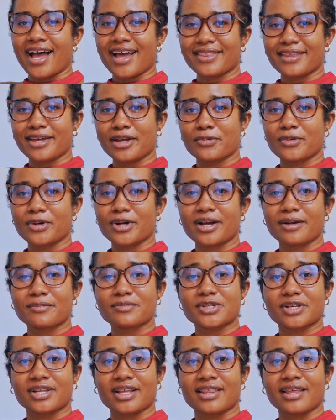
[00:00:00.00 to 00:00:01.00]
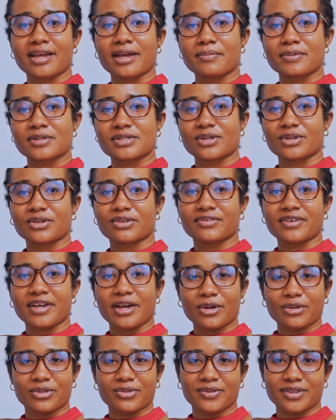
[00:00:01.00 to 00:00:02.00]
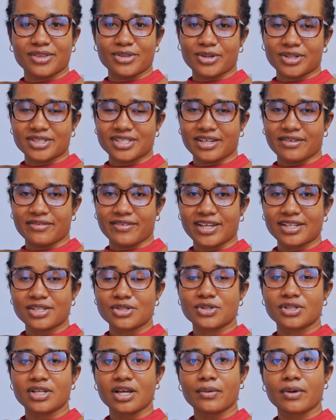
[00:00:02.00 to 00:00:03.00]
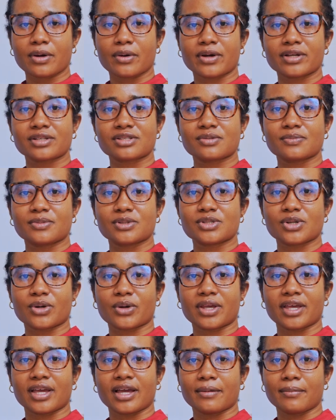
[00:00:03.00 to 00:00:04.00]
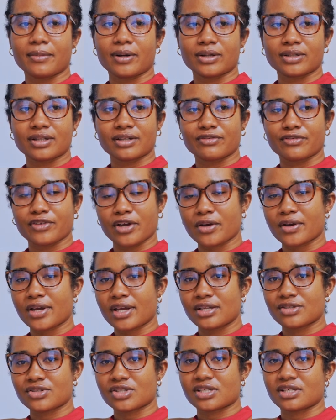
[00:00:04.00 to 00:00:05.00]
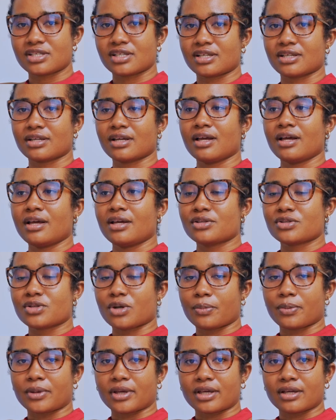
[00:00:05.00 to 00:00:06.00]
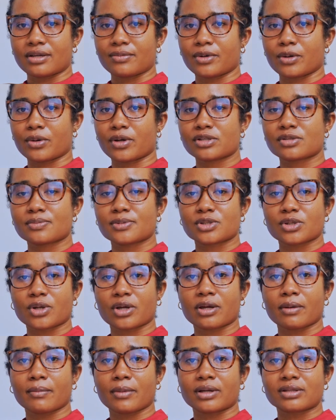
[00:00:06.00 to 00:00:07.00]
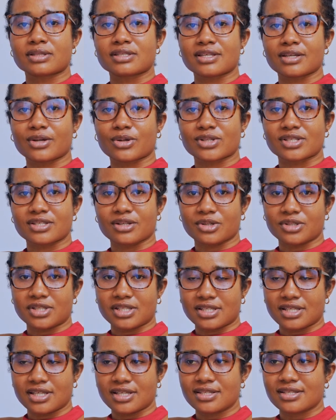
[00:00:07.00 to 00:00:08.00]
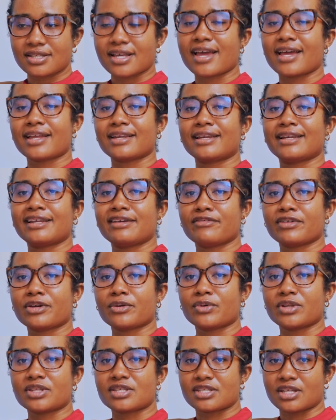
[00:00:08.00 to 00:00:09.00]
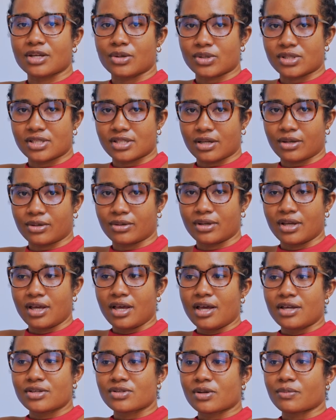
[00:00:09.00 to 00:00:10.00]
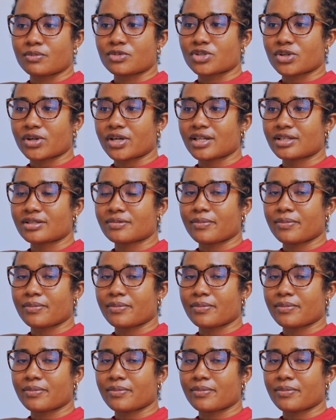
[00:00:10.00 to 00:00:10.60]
Hi there, and welcome to another episode of Health with Dr. Yvette. Today, we're going to be talking about a very interesting topic. We're going to be talking about sickle cell disease and living with sickle cell. So, I'm joined